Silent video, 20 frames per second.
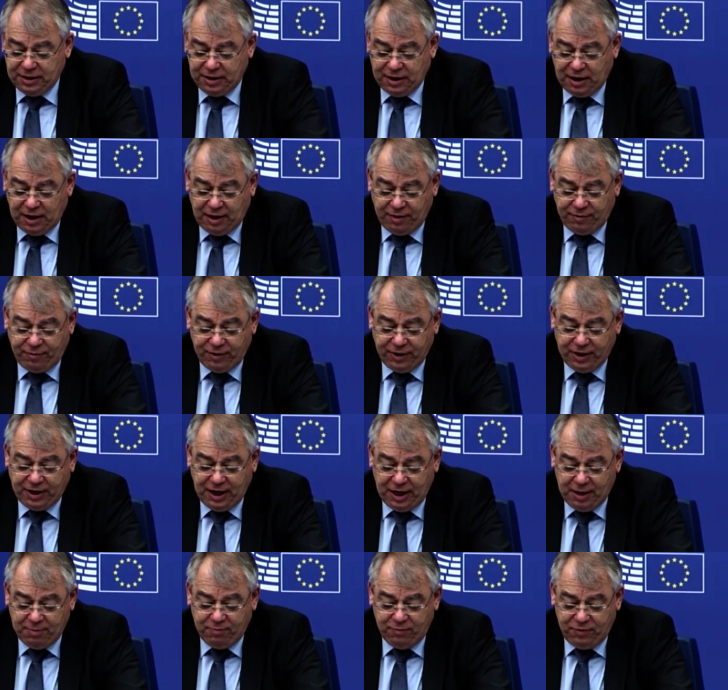Like
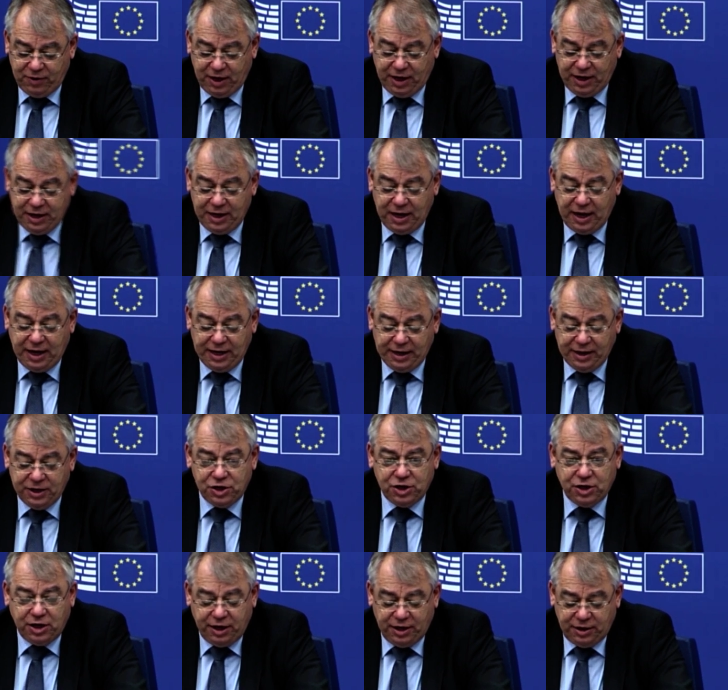last year,
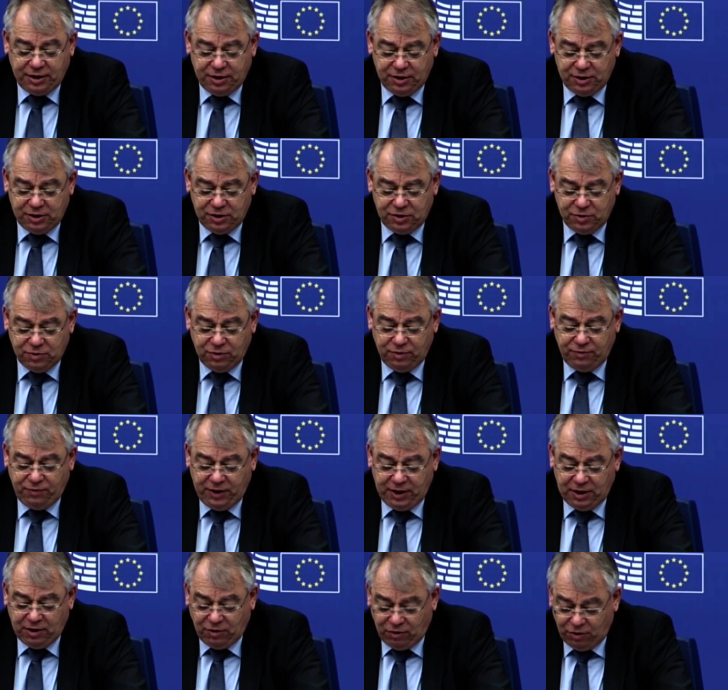we are
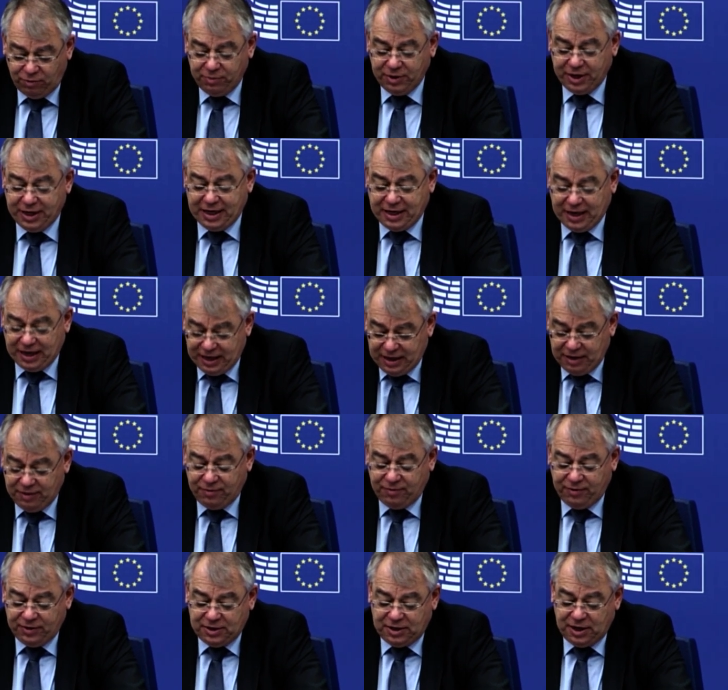giving a
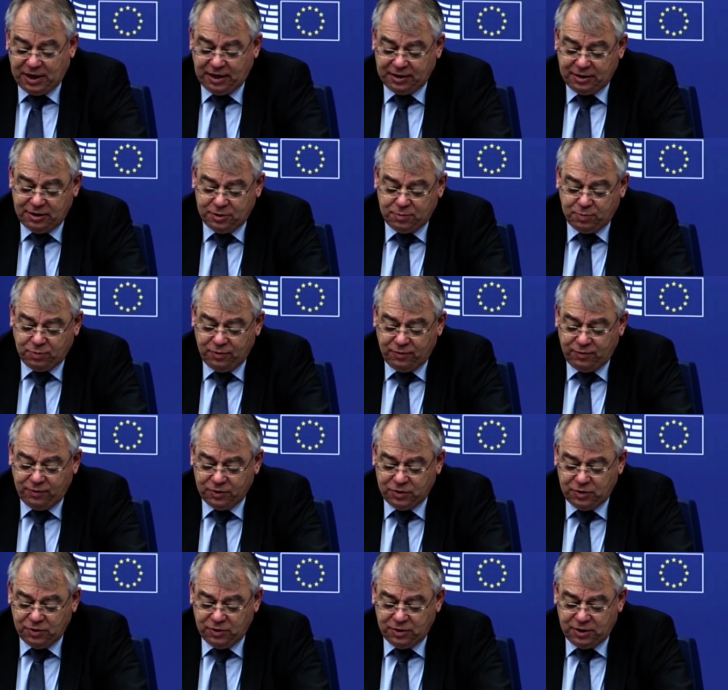qualified
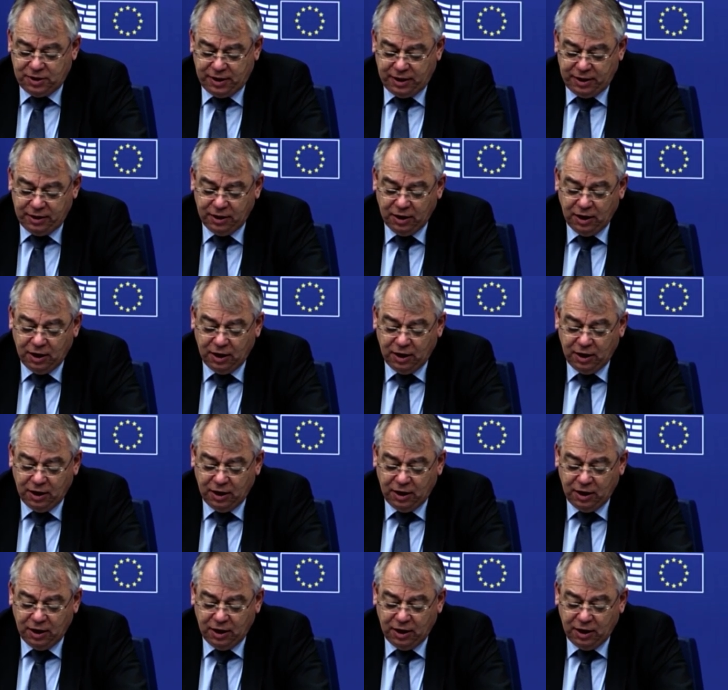opinion,